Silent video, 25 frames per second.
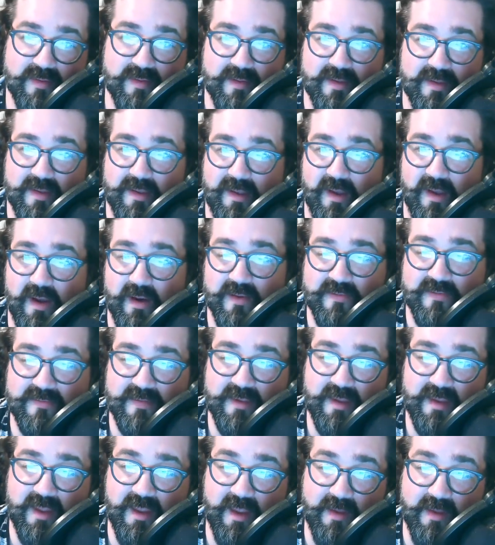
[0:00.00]

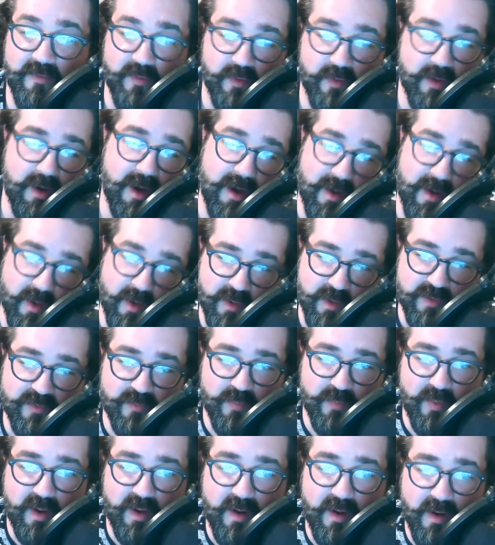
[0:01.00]
Honestly, it kind of
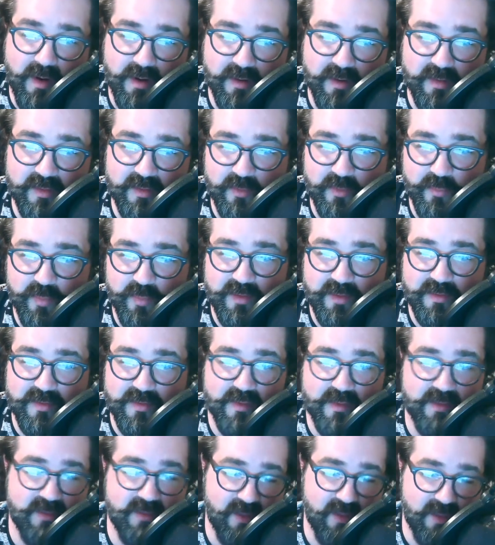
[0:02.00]
hurts my heart a little bit
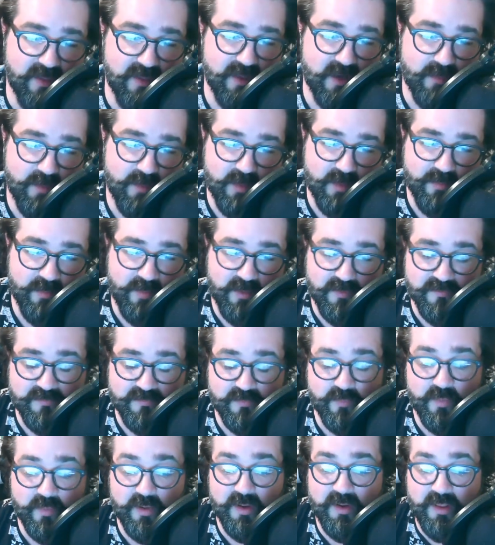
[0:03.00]
to say that about a
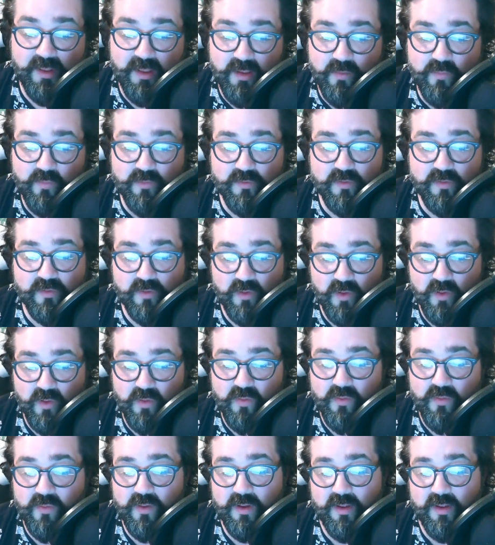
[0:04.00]
person, but he was so